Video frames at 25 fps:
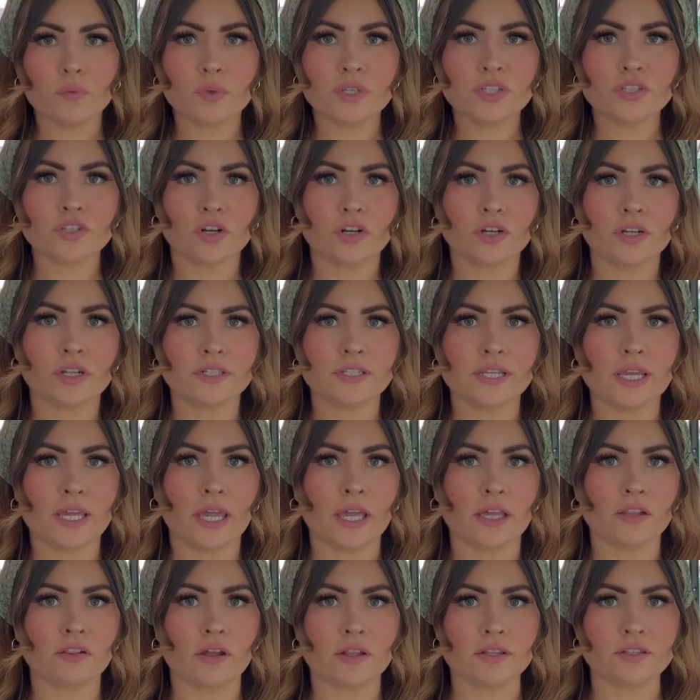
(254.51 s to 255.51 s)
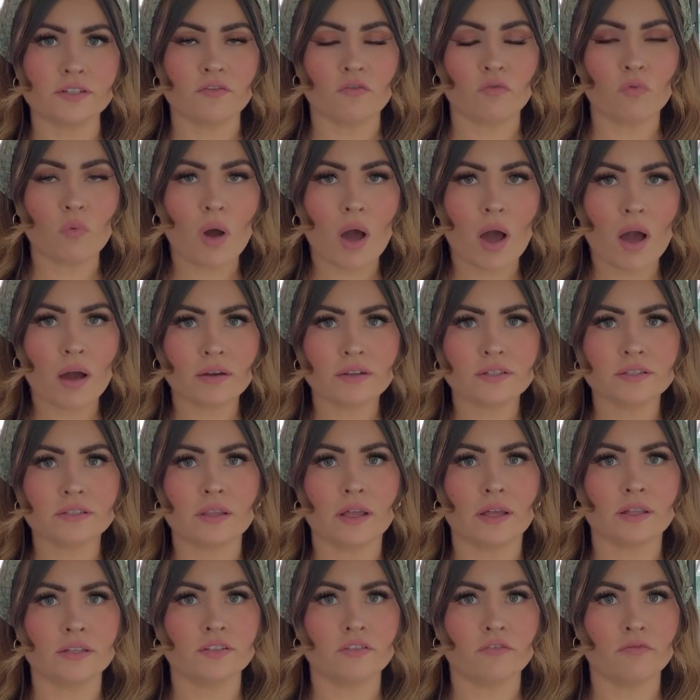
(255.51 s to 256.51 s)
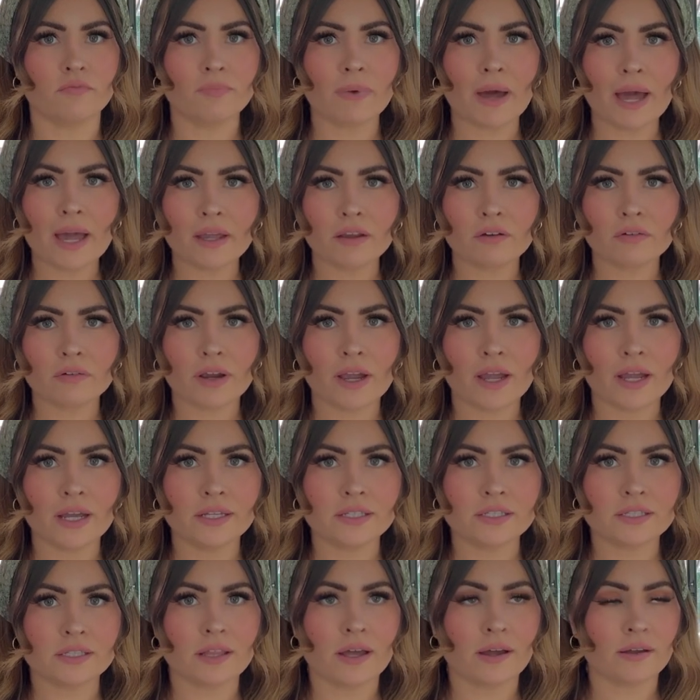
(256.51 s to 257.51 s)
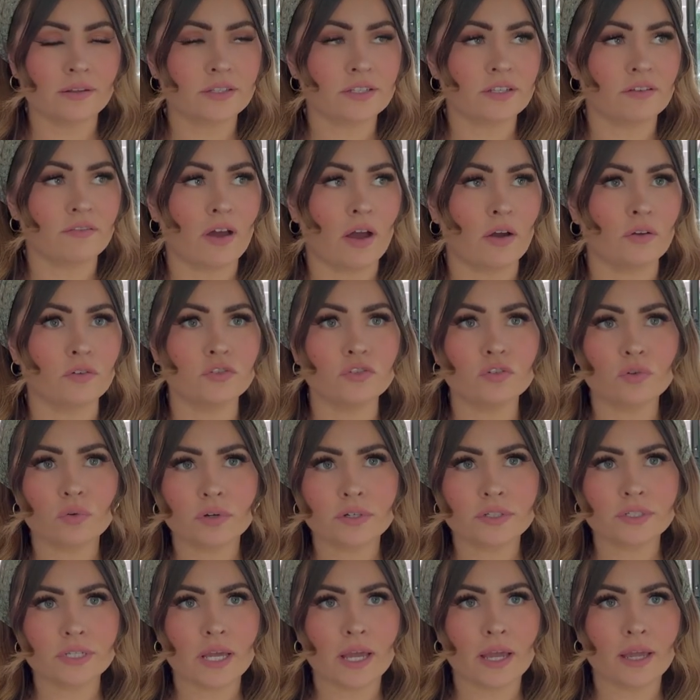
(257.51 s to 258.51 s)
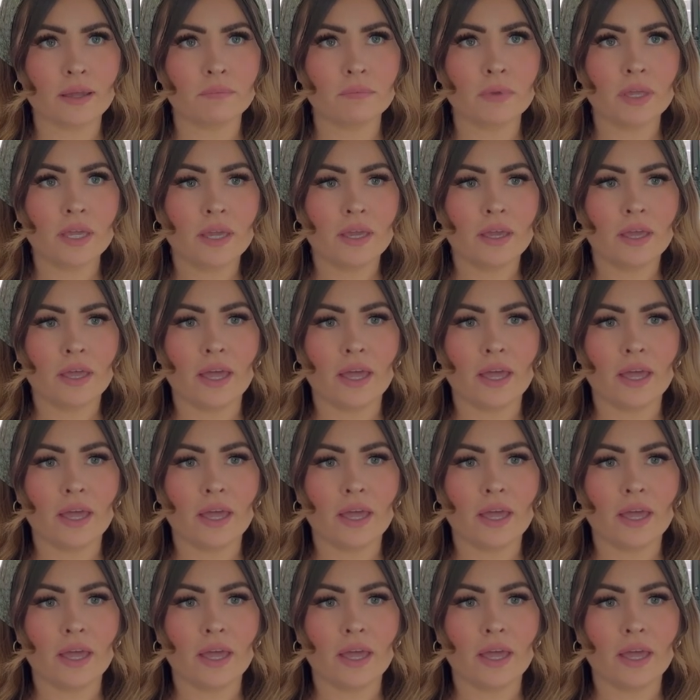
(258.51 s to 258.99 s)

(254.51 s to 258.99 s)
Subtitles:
We started taking lots of walks, lots of bike rides, lots of outdoor time,